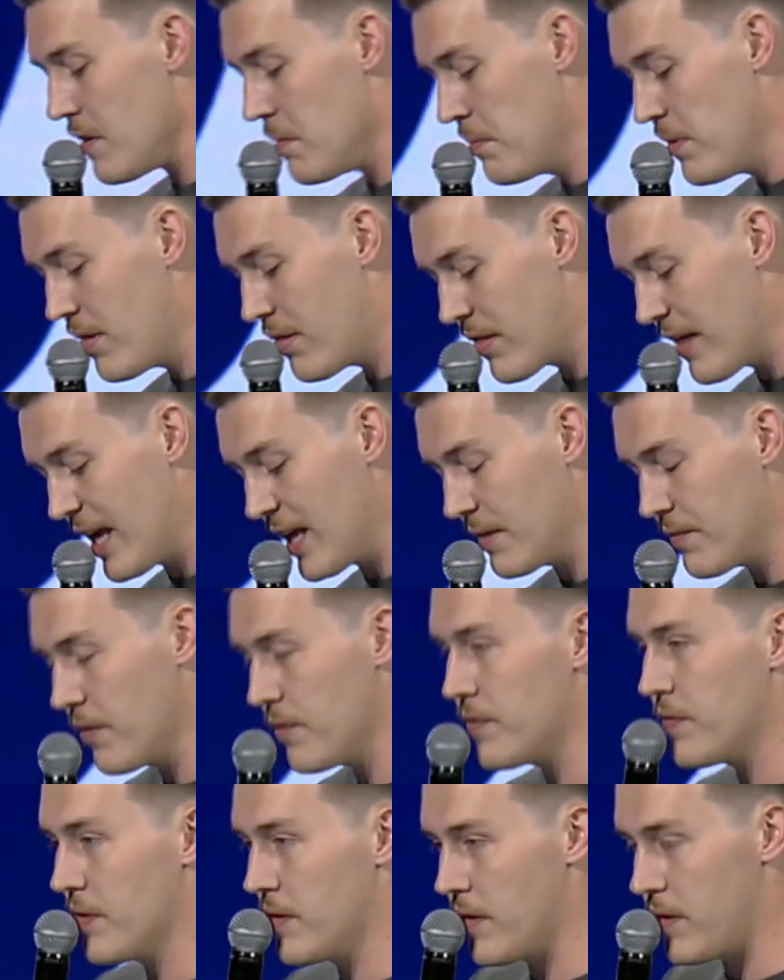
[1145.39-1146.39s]
Be
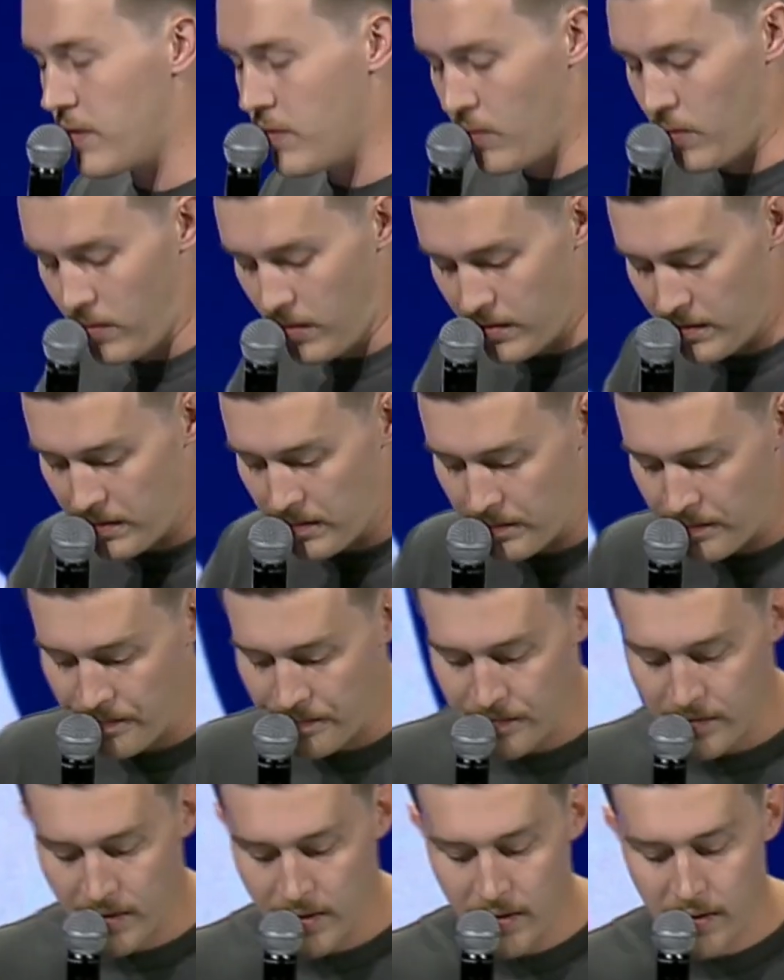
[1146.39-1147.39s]
thankful for the thorn
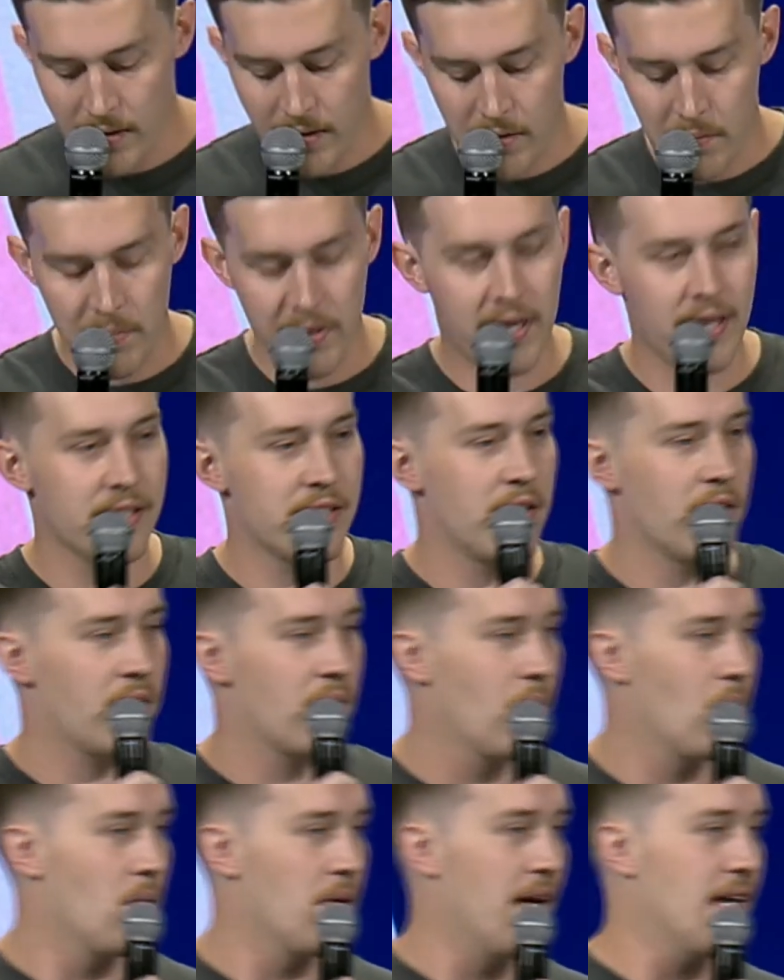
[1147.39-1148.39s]
because the
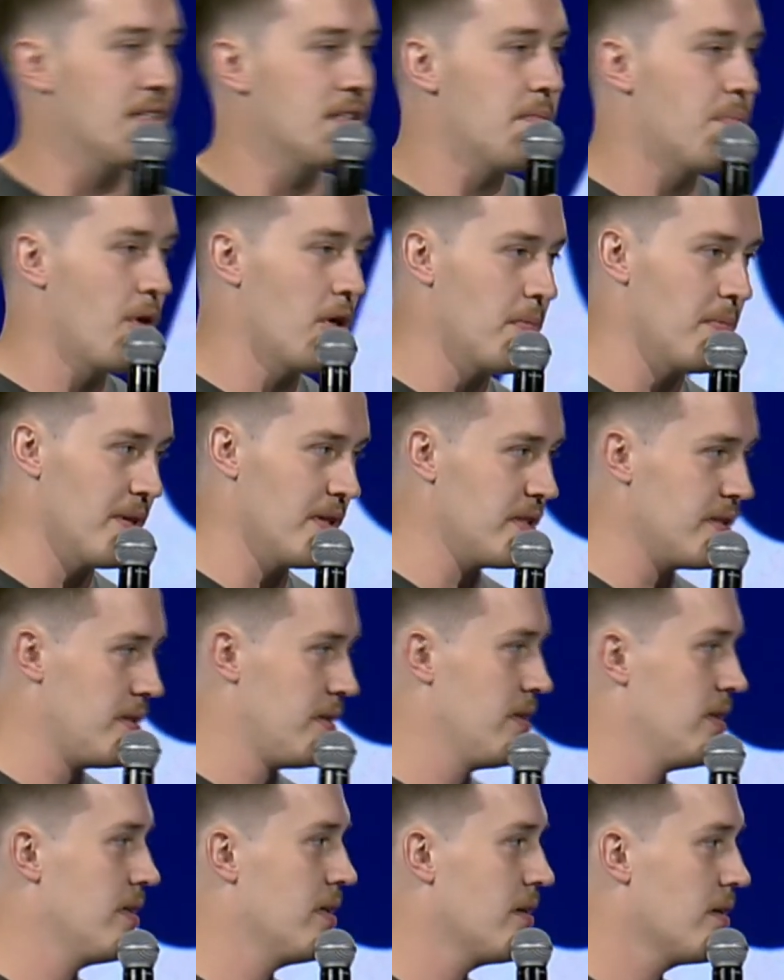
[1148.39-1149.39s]
thorn has a purpose.